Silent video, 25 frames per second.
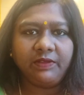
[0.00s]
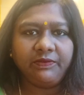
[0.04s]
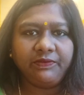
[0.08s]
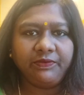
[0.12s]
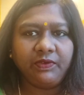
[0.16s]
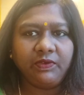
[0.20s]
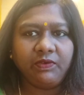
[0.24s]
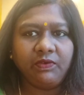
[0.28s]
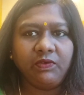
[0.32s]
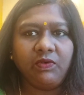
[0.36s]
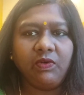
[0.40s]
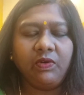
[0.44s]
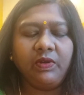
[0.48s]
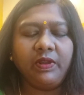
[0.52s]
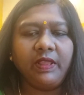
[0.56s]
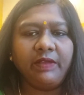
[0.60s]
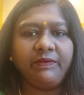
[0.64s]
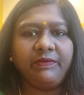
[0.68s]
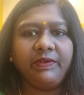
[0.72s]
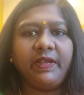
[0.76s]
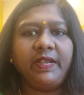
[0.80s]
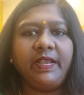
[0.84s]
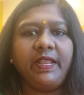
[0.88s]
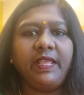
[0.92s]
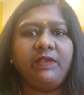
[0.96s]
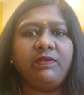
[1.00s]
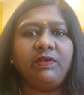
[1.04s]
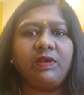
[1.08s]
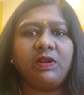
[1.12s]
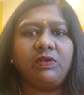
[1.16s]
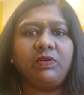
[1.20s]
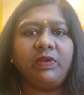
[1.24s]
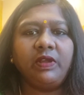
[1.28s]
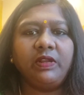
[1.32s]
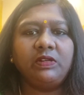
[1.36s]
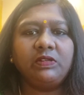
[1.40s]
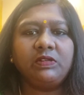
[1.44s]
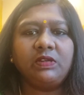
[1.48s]
If you go every day, you are
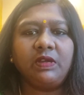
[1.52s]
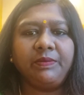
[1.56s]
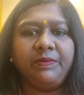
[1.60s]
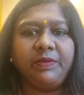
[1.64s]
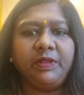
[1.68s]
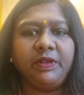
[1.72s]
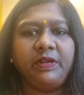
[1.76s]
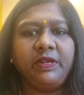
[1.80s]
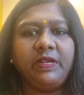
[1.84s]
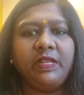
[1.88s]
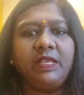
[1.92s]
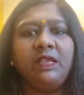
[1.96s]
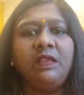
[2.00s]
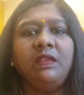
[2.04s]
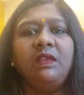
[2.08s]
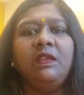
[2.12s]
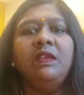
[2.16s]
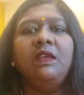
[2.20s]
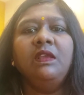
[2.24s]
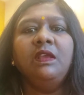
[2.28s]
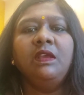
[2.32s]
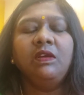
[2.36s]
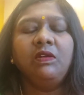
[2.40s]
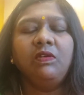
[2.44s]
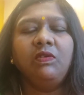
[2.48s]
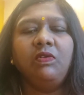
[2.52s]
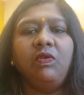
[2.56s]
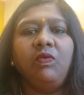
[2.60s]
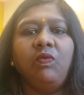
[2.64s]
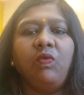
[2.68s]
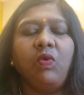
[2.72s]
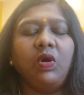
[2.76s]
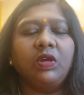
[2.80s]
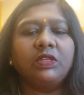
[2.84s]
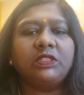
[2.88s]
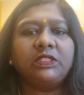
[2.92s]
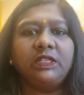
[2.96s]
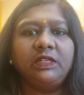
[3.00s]
going to community, go
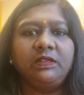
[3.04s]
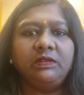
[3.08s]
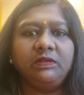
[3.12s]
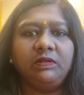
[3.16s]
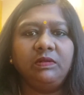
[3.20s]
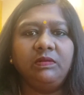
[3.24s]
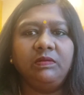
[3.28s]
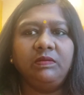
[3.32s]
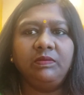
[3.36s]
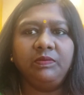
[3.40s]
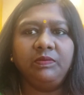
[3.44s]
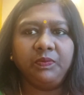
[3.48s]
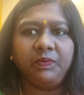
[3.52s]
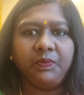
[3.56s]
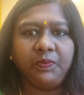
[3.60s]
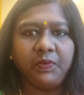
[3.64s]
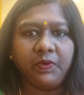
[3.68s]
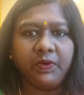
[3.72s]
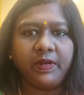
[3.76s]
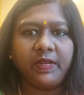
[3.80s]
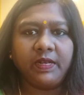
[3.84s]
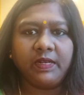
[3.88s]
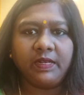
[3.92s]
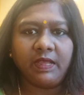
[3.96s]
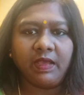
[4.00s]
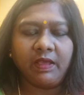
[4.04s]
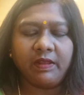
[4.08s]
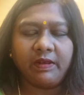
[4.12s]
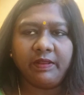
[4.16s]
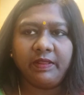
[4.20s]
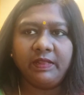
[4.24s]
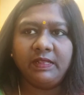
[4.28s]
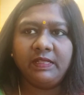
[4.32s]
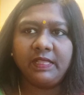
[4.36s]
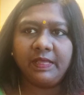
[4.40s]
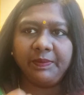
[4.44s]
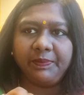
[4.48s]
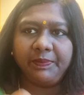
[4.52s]
wash and put it, or
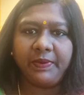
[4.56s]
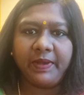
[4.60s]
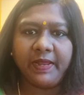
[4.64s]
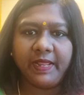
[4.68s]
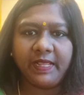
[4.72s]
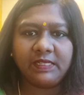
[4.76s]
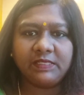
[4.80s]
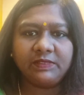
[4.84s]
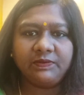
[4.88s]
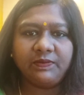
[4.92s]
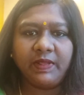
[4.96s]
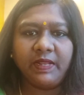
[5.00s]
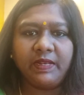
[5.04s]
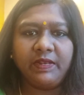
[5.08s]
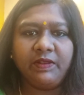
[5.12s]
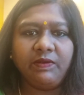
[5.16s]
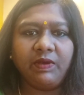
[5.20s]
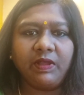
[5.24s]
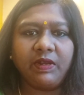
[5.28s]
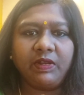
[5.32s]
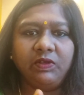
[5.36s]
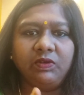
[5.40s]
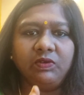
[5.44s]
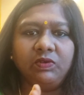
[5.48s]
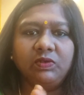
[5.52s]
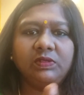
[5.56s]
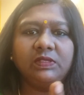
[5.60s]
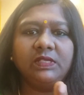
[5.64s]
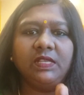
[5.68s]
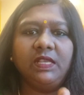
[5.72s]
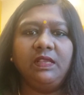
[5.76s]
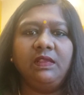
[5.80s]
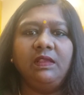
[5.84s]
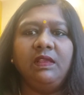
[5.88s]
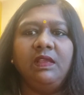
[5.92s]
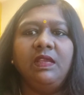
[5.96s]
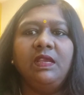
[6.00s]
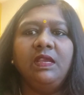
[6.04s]
in the place when you are
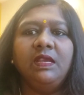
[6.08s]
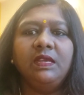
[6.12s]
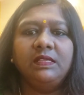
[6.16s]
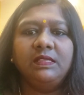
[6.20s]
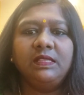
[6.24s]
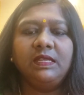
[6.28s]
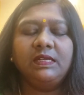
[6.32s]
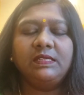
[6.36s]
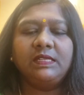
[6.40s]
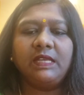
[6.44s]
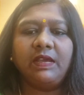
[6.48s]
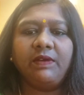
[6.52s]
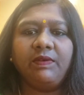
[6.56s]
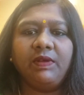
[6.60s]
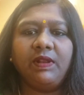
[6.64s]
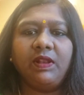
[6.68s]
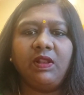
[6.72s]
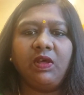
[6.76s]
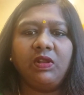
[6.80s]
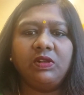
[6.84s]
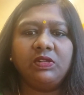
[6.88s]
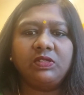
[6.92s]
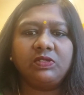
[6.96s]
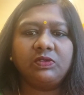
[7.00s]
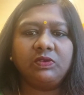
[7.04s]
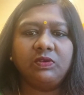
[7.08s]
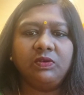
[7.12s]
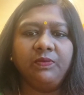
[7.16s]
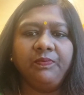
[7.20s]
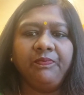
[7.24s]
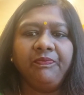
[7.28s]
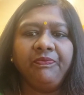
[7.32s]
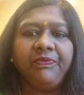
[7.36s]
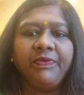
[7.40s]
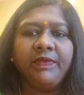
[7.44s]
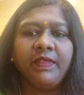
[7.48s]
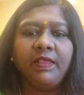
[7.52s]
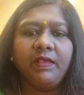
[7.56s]
using the towel also,
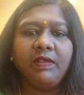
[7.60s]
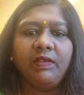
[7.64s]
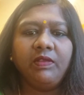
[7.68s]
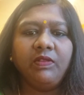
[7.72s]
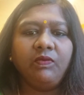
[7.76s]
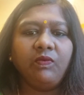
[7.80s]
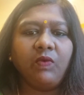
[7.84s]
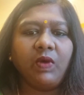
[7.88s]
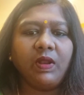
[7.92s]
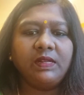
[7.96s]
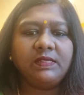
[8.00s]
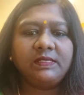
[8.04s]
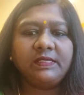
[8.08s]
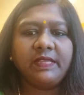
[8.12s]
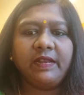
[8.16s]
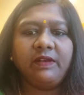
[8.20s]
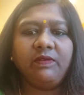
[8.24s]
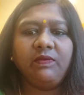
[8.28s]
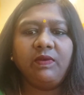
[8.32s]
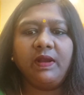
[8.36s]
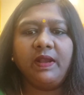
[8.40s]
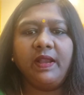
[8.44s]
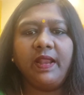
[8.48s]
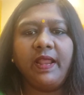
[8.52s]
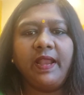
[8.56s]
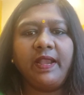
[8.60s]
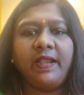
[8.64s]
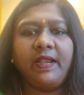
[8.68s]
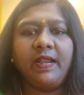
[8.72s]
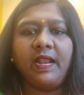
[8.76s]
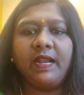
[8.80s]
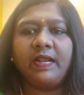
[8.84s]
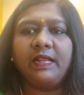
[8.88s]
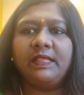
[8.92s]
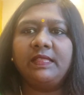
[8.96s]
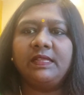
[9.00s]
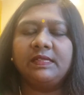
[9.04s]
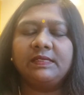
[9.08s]
in one side one hand,
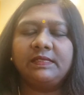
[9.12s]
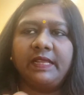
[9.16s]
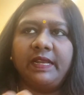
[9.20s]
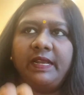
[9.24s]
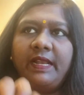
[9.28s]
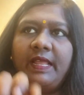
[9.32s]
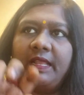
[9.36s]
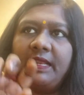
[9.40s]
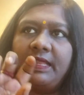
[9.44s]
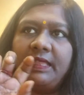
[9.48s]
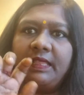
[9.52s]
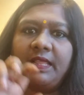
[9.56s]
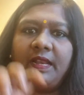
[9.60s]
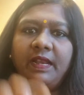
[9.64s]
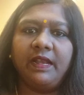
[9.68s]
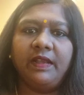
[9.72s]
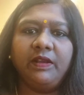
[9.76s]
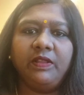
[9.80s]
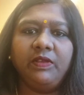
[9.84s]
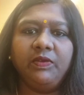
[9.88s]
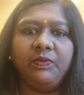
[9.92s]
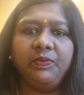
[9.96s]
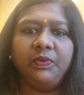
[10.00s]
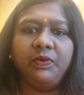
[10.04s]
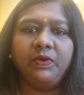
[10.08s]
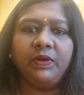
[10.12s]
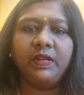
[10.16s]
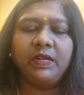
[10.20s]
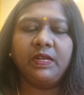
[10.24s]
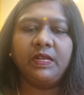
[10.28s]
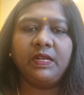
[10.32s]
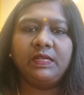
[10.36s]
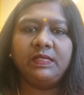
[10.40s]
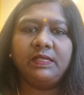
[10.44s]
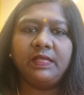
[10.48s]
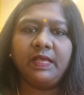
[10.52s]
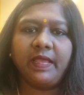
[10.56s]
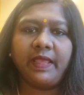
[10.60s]
another side another hand, you put it
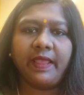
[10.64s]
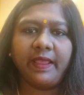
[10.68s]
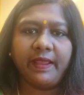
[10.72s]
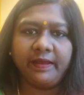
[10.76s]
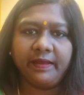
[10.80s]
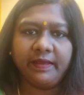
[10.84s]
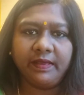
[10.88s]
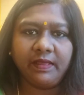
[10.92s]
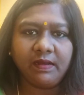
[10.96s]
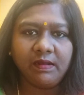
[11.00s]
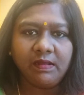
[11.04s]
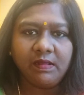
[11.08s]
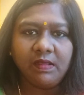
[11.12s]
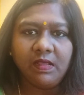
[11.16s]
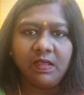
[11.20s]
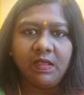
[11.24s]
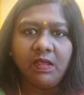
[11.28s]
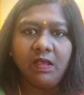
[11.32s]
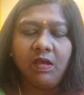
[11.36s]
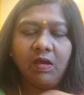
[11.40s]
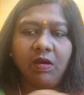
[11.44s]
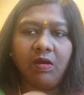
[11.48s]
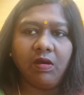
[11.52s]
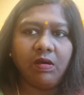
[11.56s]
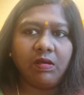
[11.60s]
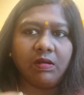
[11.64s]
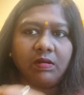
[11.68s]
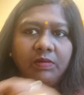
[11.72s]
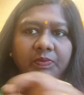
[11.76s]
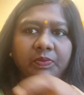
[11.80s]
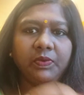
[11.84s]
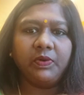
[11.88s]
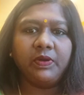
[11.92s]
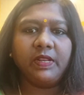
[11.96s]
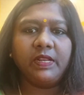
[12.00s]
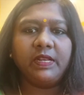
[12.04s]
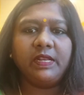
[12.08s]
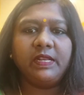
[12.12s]
in the hanger or
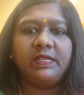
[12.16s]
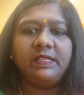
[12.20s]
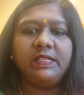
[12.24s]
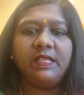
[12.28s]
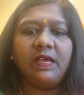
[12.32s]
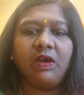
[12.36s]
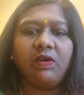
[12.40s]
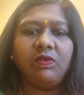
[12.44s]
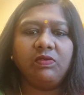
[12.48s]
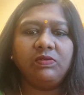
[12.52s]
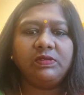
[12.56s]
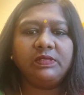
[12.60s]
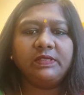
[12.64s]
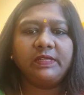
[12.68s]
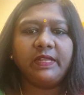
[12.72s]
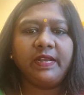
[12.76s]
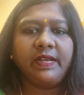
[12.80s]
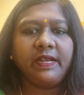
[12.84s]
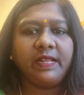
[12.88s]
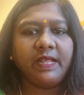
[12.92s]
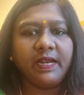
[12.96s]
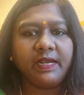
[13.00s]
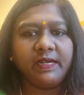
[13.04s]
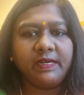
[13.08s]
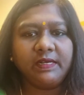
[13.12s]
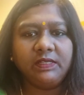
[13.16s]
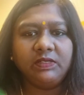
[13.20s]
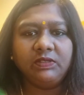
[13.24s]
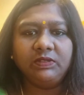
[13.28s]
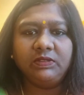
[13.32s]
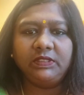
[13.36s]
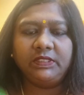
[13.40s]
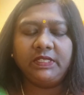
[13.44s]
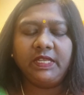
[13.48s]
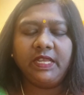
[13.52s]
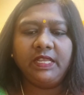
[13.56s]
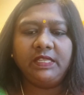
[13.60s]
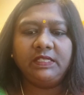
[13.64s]
put it in the outside and you
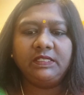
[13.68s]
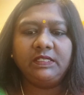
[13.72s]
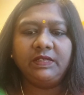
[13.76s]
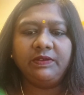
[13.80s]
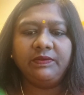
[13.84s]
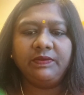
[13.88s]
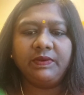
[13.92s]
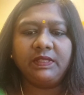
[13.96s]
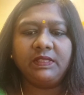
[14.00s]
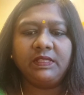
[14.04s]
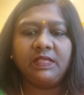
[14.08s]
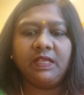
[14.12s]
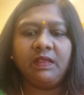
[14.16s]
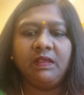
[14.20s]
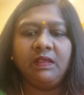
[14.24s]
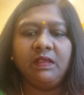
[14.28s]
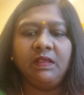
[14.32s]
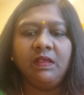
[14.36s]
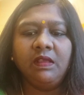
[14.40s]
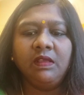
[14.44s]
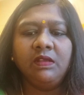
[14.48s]
change everything.